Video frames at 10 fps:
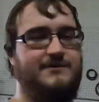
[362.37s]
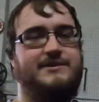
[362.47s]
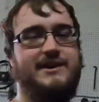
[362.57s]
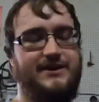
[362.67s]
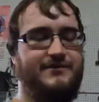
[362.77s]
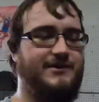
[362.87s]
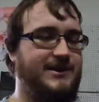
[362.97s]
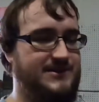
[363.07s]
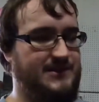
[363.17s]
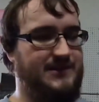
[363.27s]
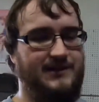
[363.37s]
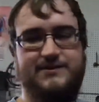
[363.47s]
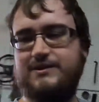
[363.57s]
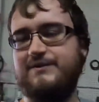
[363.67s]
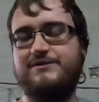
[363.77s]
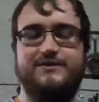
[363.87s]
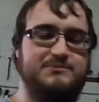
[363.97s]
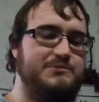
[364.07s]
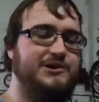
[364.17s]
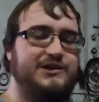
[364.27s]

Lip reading: Calvert Racing, if you have a leaf spring